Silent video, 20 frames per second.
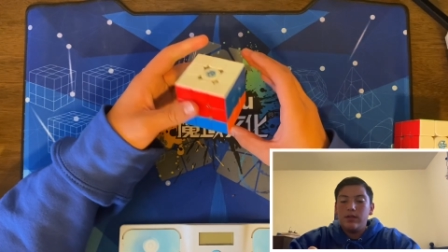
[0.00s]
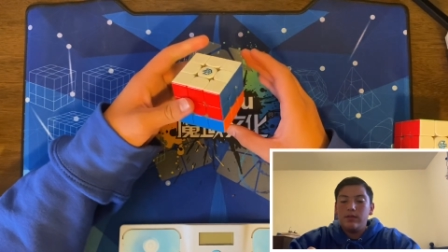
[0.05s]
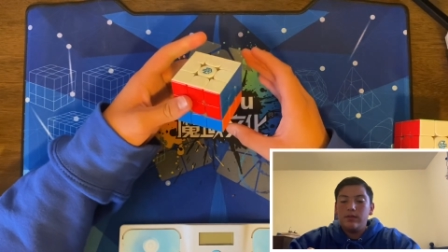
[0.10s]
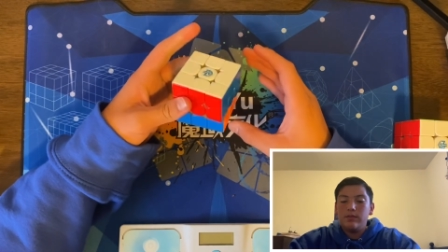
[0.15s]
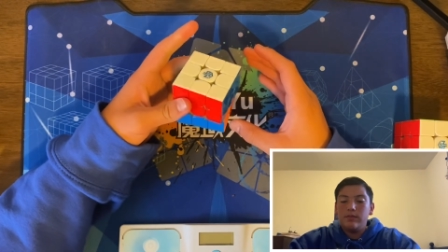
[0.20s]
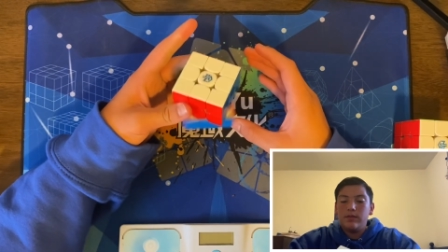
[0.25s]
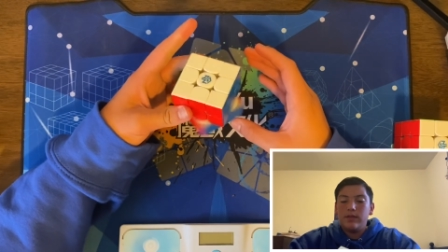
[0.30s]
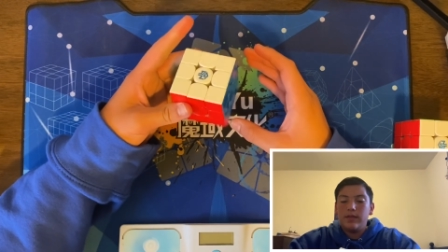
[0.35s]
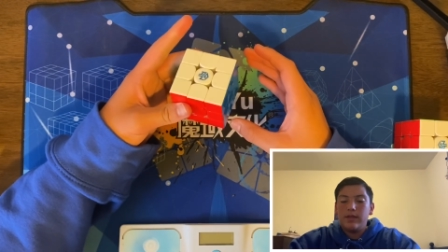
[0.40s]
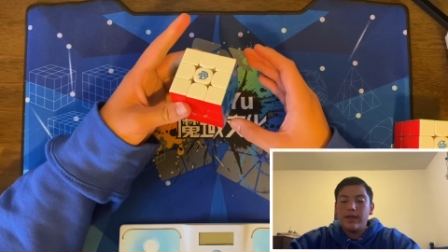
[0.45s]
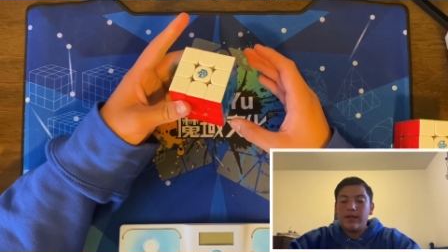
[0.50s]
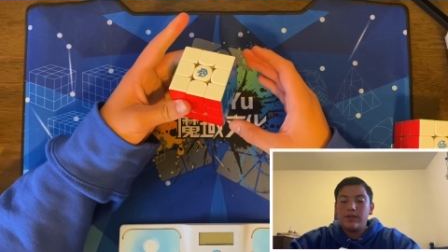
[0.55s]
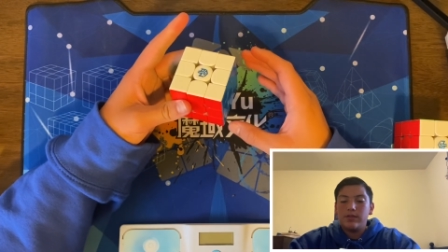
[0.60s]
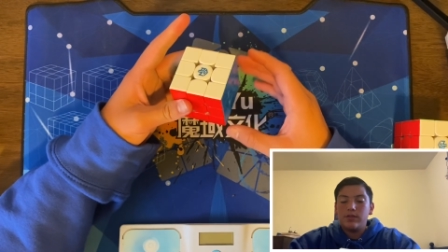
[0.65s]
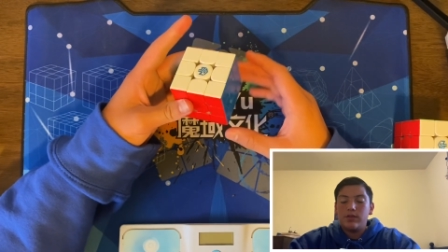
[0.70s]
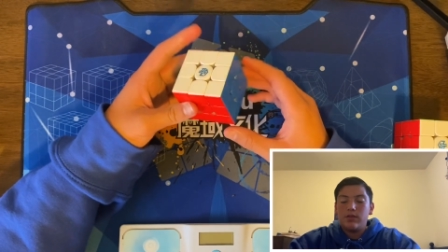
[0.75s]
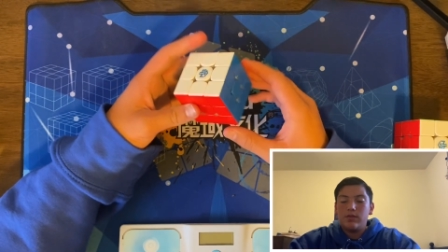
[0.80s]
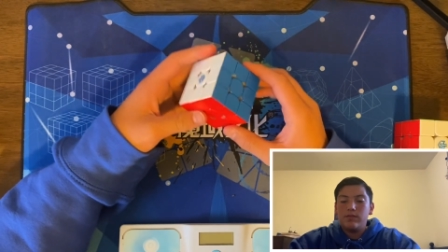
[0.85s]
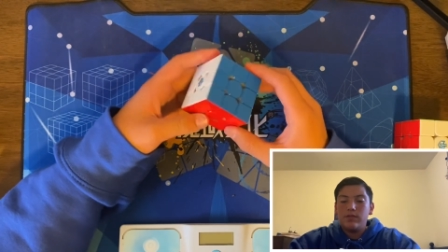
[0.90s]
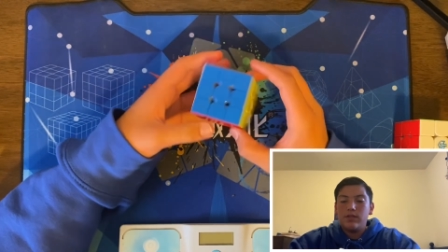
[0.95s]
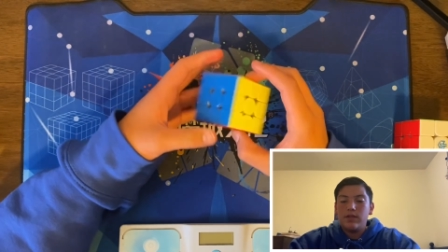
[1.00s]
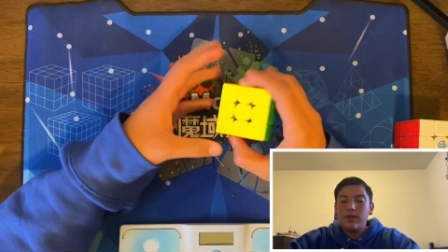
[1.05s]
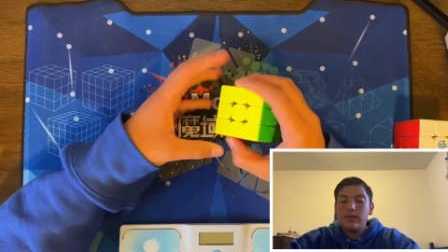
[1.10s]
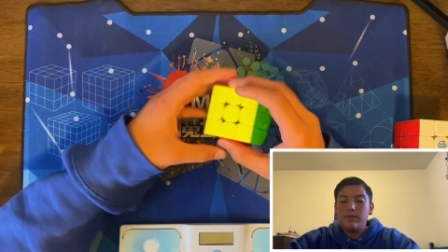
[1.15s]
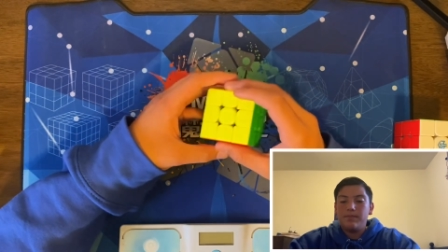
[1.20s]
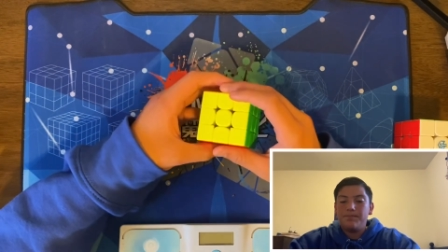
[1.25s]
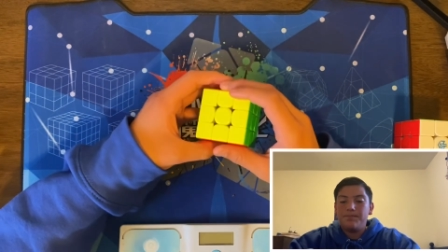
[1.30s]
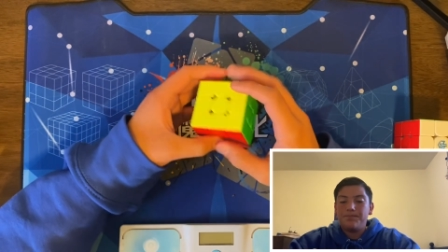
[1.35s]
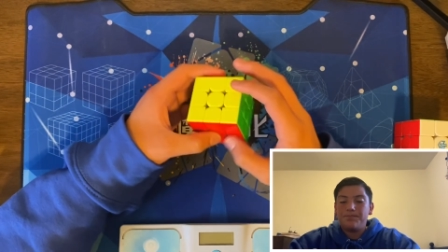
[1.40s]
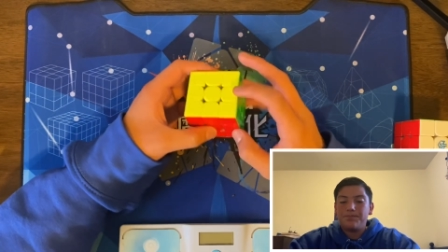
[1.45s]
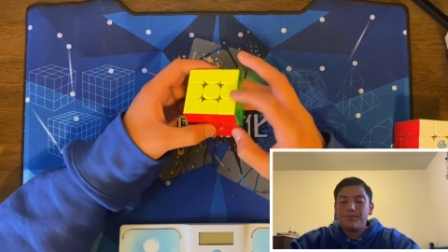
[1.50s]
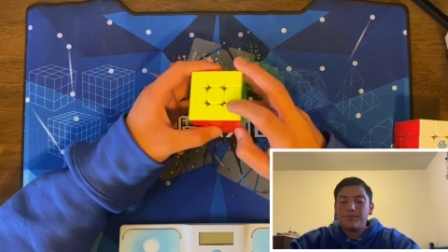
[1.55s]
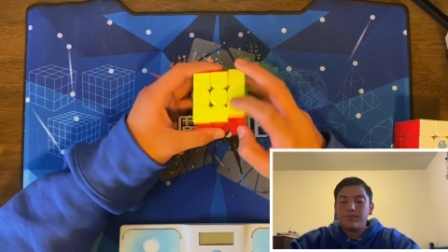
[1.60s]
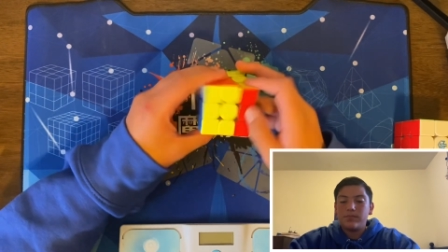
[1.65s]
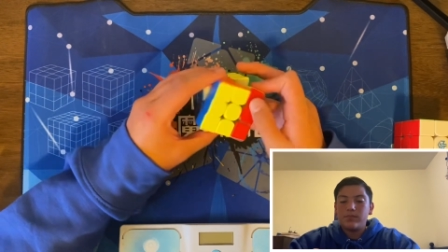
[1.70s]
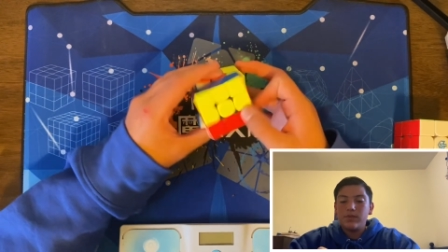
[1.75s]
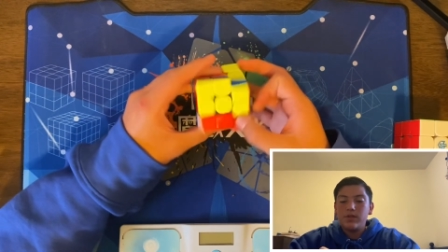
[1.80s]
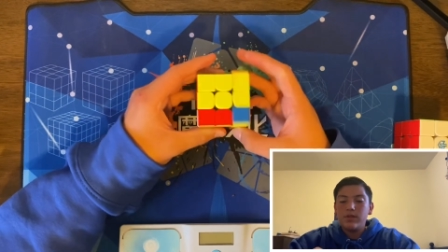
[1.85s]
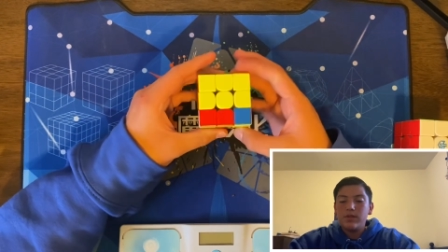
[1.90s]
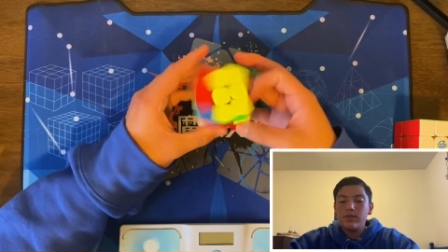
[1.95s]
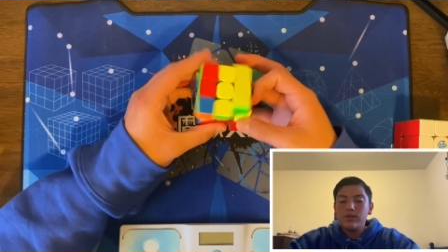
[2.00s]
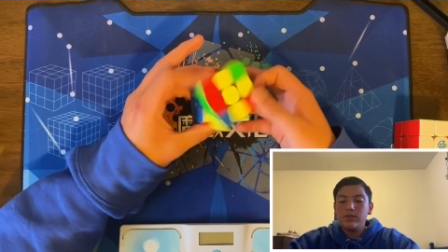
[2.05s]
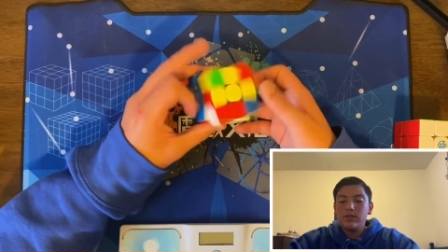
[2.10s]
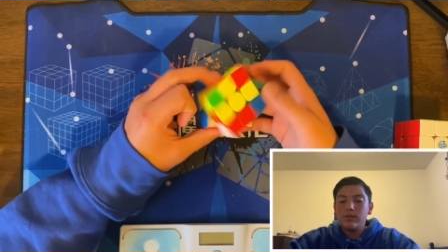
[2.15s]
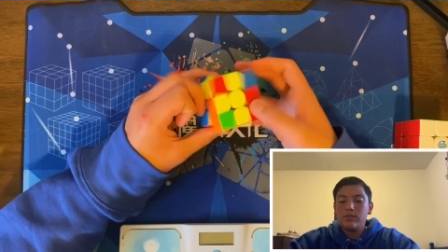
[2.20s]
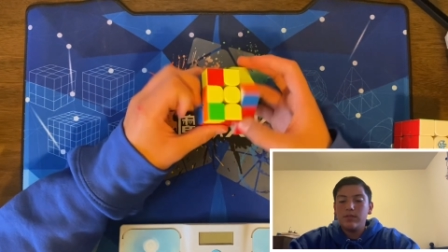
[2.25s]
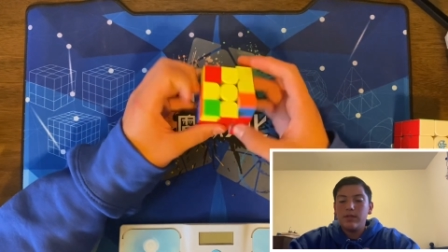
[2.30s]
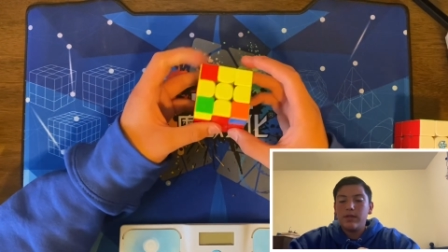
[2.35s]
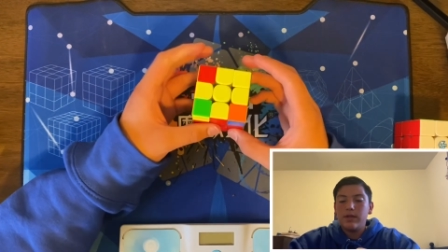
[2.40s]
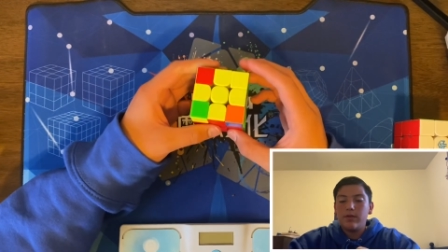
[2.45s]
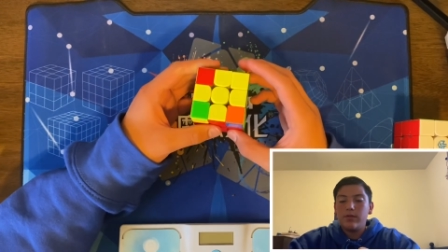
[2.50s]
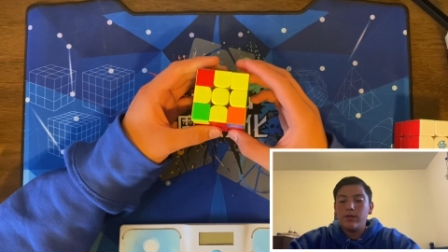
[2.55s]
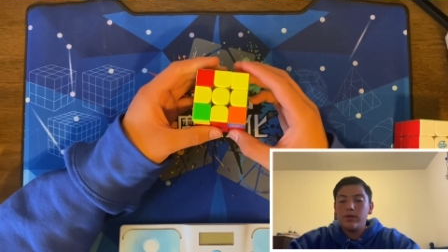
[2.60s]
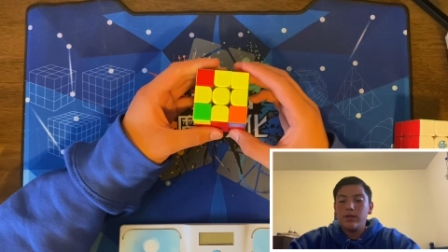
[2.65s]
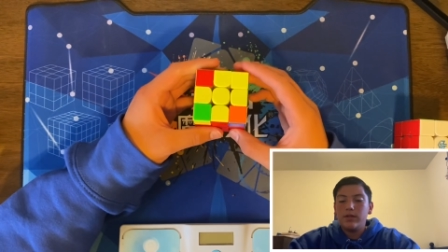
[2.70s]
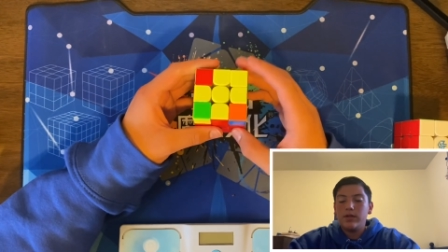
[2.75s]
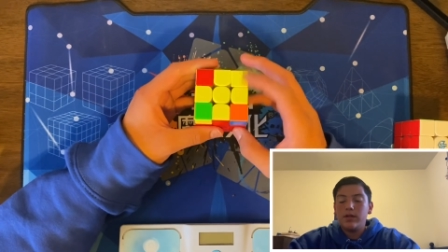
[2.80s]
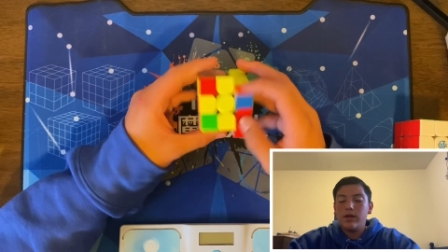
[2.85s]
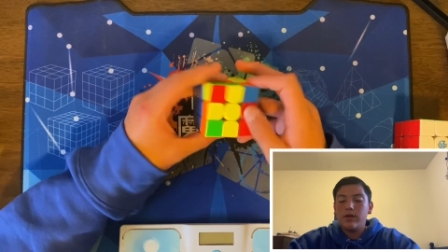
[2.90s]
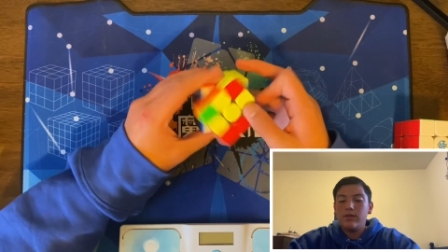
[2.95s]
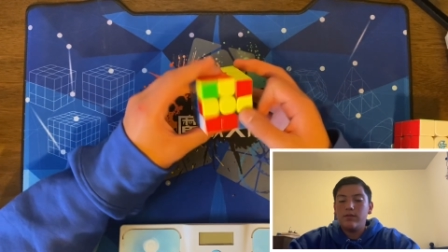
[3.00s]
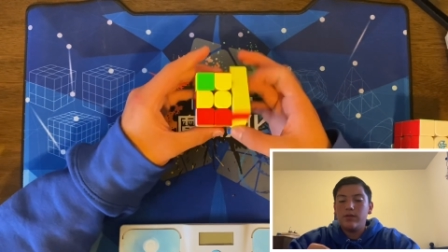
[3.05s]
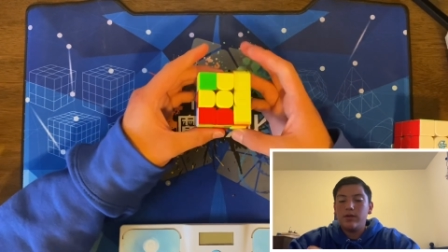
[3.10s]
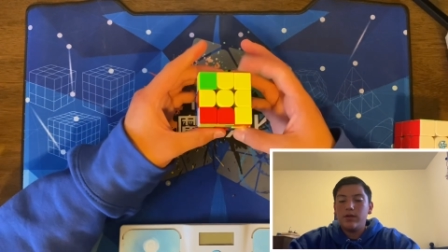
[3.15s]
That solves it. Something I wanted to cover